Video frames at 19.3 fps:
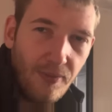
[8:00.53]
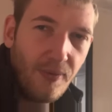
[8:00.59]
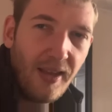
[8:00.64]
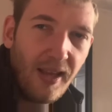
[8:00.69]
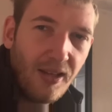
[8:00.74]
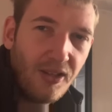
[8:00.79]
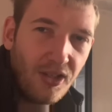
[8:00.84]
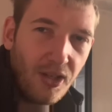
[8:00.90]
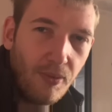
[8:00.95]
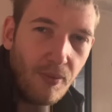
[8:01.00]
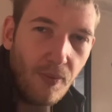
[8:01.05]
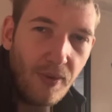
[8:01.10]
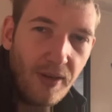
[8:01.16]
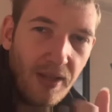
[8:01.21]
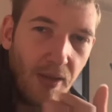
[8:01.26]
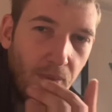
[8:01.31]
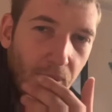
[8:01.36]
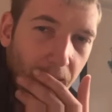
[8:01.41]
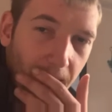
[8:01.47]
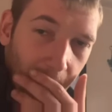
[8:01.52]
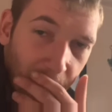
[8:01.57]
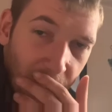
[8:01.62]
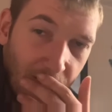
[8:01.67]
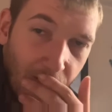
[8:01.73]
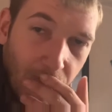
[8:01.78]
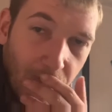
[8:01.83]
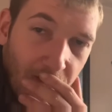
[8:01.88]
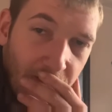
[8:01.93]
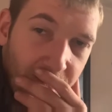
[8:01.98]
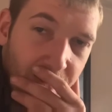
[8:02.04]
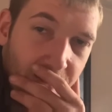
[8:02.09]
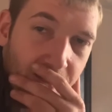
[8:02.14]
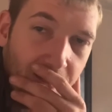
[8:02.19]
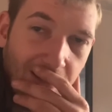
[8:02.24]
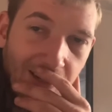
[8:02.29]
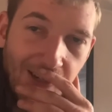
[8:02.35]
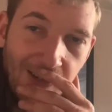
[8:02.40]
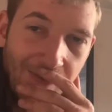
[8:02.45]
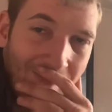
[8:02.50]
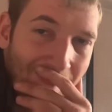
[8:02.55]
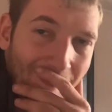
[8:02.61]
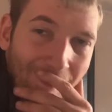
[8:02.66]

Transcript: thing to do with Wind the Willows. It was so,